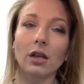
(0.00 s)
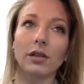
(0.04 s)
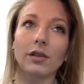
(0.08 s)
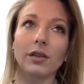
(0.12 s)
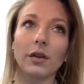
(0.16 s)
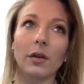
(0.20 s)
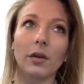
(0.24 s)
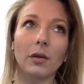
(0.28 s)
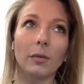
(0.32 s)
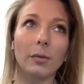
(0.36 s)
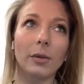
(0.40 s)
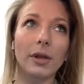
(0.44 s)

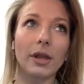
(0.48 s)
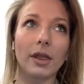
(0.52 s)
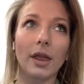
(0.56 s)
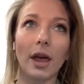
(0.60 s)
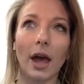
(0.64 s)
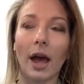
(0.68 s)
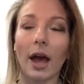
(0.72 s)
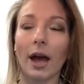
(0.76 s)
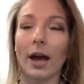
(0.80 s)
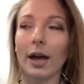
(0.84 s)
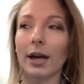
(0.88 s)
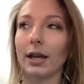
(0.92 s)
So it'll be
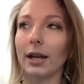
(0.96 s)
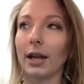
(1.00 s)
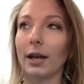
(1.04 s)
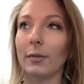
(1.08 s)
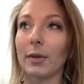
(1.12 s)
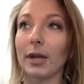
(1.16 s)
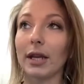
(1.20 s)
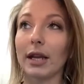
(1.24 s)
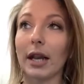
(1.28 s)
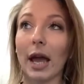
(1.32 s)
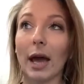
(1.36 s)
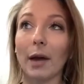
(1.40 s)
that. I
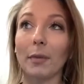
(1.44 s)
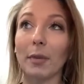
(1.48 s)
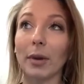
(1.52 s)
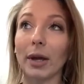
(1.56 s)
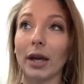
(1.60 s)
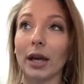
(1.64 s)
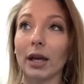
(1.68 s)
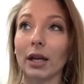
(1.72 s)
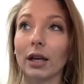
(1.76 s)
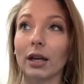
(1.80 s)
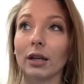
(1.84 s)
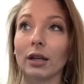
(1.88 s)
mean,
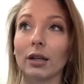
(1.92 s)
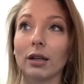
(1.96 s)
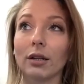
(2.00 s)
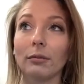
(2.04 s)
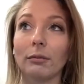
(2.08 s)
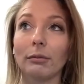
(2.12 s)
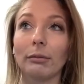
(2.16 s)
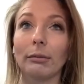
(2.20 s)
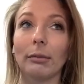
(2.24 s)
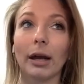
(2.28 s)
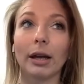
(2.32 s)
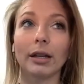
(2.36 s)
EPIC
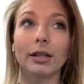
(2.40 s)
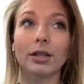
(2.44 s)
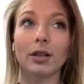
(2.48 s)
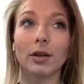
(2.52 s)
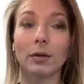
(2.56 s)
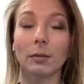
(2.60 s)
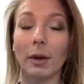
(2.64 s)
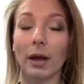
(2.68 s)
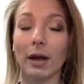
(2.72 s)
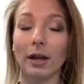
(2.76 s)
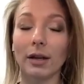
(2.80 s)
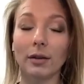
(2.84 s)

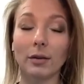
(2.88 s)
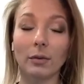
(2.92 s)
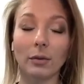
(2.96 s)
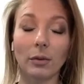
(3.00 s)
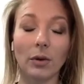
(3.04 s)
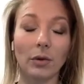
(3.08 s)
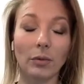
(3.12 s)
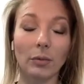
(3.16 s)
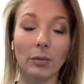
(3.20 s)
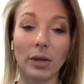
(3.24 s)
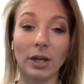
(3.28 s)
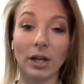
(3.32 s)
Mastermind
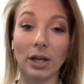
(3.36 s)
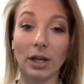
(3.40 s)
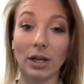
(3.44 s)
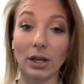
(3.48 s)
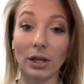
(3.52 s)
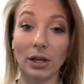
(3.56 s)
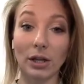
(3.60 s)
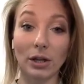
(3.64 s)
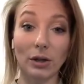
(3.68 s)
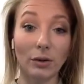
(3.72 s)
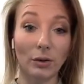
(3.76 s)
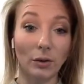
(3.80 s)
will be
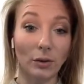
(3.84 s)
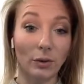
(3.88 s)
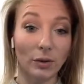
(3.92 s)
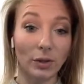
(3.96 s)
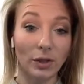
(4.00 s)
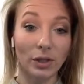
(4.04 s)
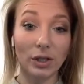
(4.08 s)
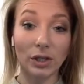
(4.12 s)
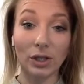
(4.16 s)
huge.